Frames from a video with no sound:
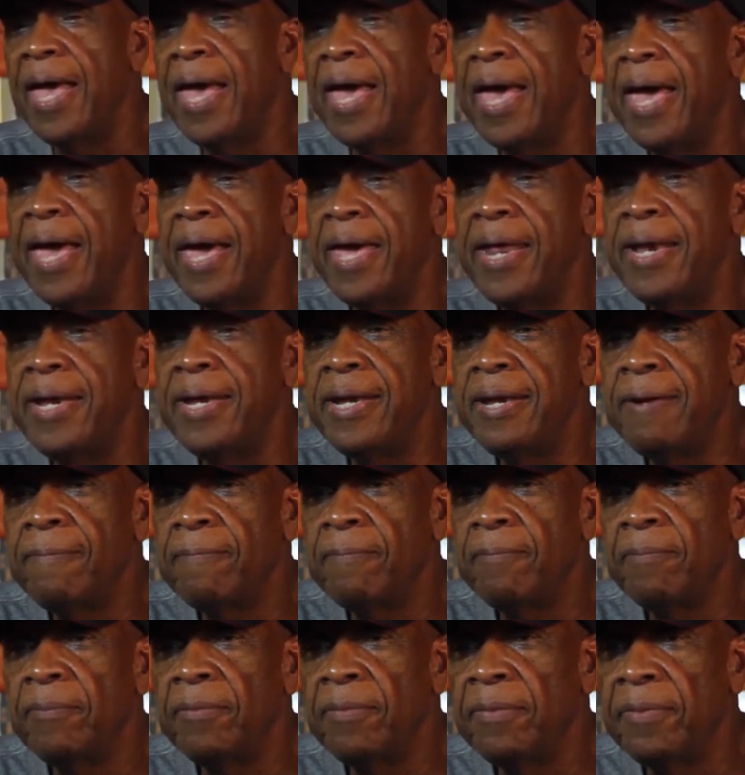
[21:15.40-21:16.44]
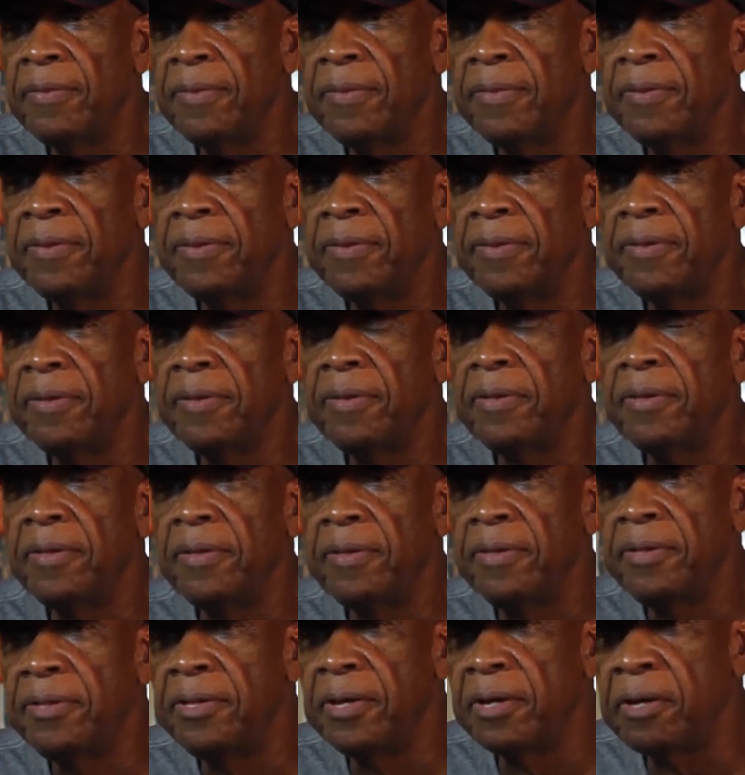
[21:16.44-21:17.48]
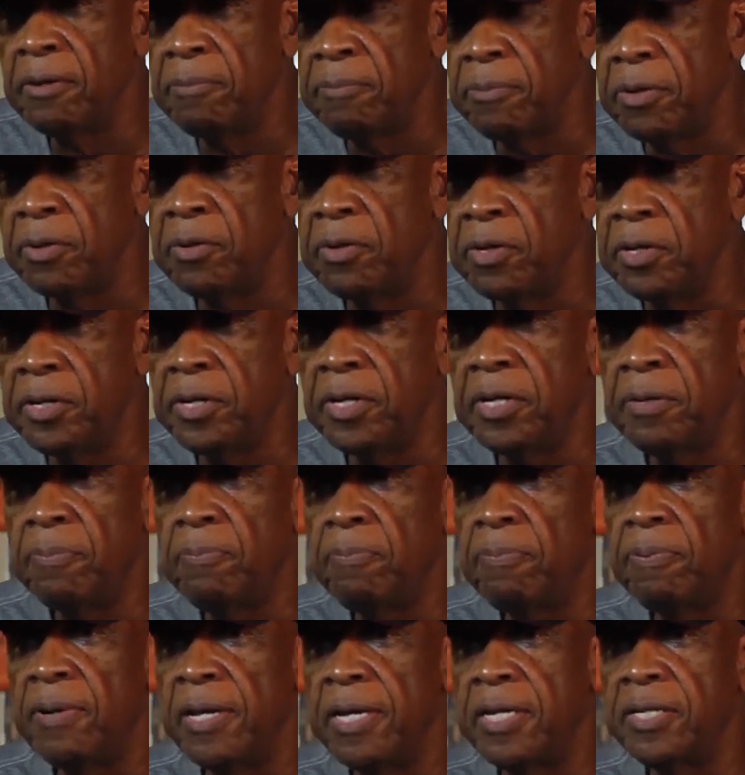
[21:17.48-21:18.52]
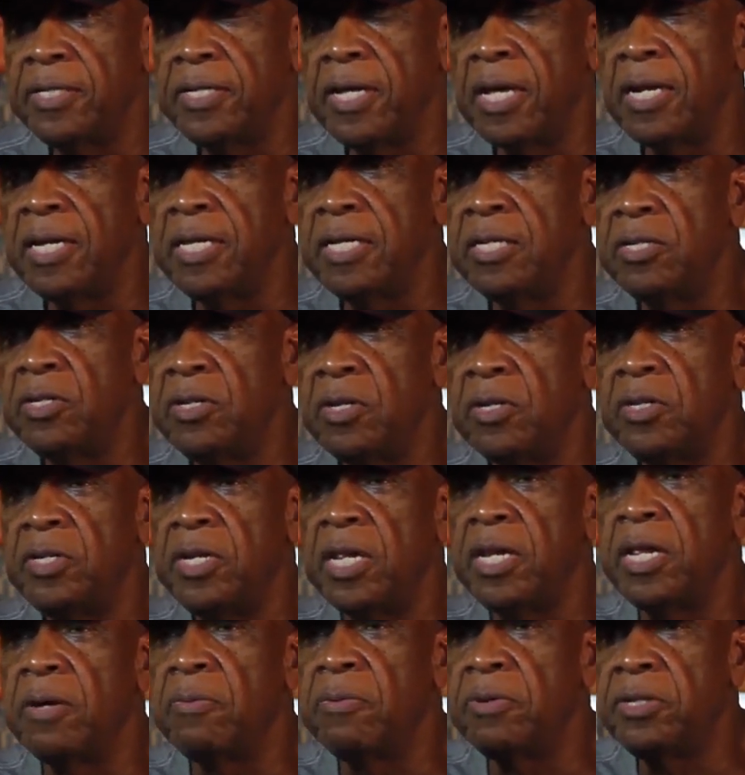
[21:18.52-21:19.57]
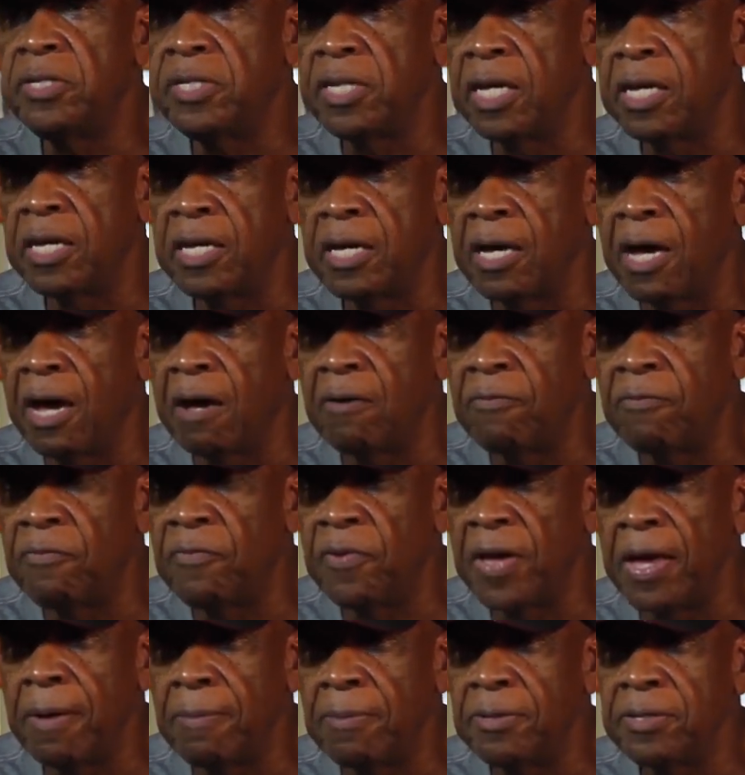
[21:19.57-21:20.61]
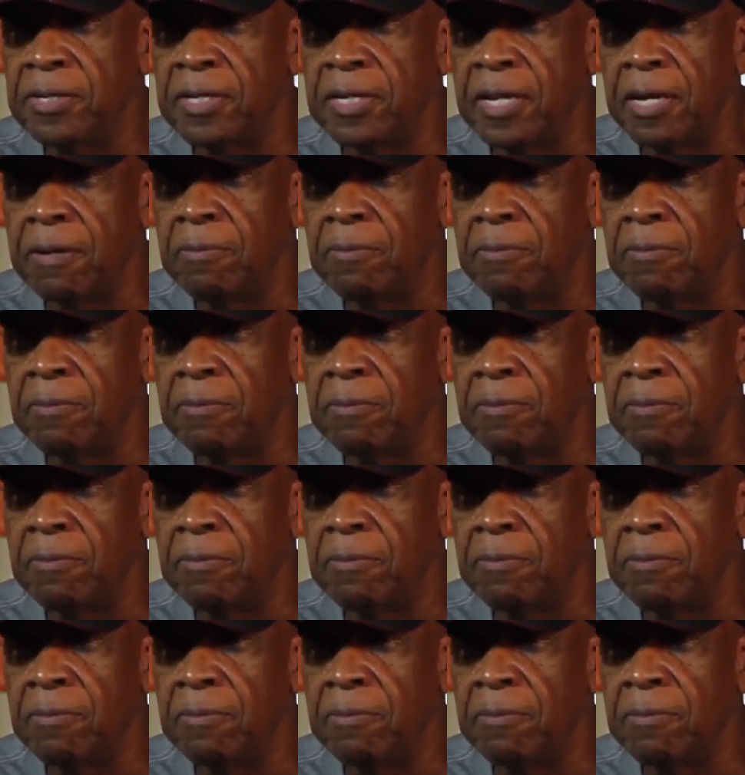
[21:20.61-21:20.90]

and the community pledged their allegiance to us that they would take care of our families and